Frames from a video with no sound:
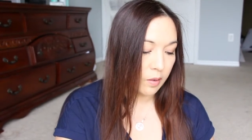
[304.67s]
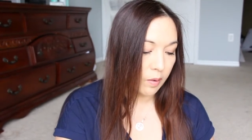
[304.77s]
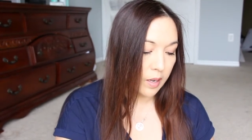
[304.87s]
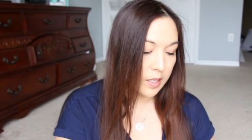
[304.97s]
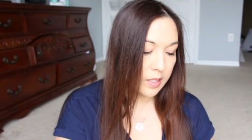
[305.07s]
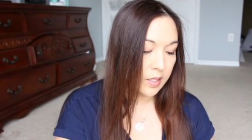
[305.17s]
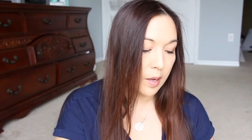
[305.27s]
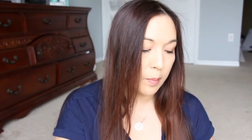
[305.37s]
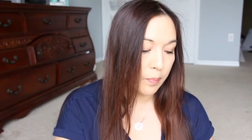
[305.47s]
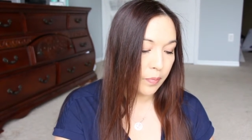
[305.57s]
right?
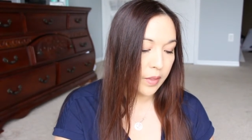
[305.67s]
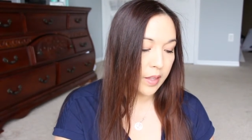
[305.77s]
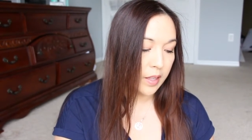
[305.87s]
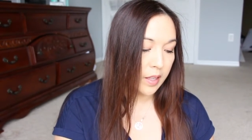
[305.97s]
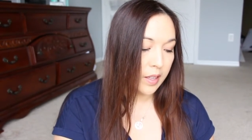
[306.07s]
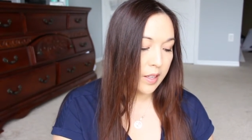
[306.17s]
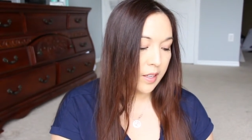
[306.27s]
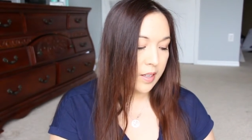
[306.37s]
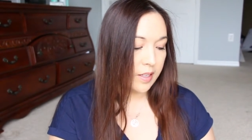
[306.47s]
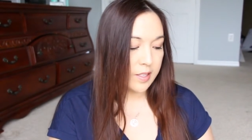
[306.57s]
Yep.
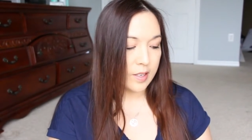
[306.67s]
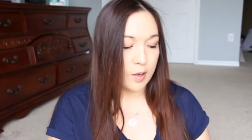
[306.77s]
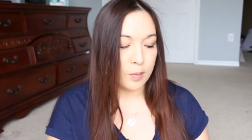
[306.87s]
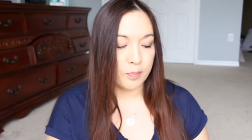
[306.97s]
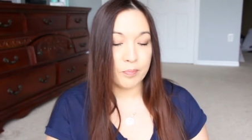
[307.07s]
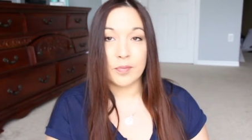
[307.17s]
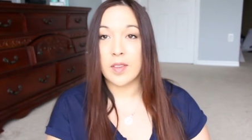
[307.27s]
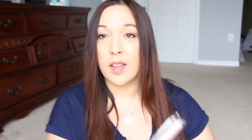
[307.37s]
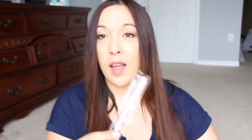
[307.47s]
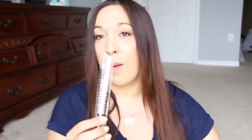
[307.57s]
So
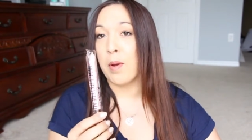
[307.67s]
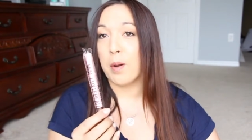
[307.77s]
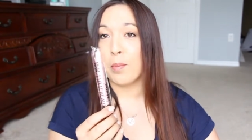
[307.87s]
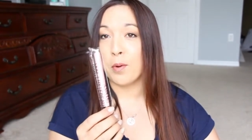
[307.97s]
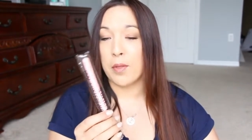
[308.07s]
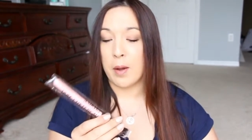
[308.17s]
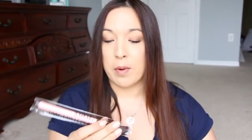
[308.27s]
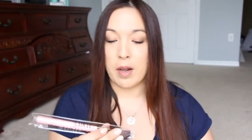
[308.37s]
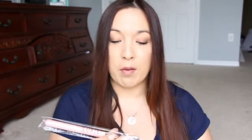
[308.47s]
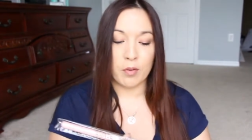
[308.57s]
I'm gonna pull that
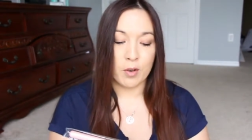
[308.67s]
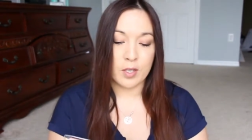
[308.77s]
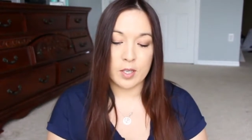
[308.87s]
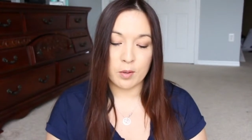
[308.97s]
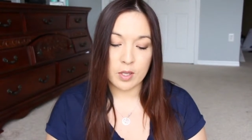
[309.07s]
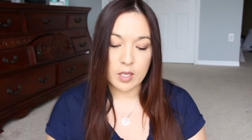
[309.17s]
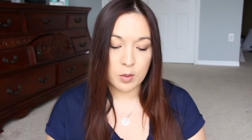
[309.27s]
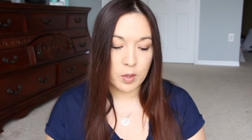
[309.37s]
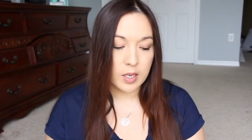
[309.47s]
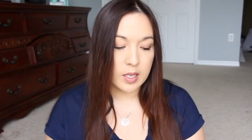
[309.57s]
one out first. So
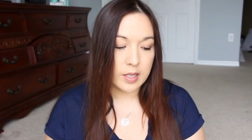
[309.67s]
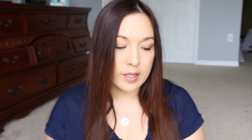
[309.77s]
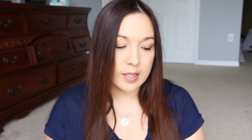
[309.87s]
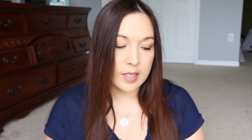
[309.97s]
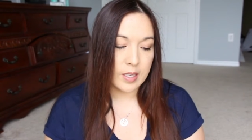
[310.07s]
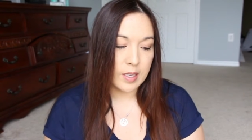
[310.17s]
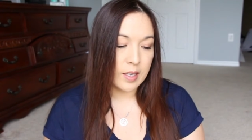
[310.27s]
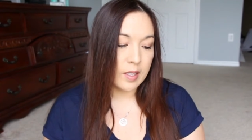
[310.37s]
this one is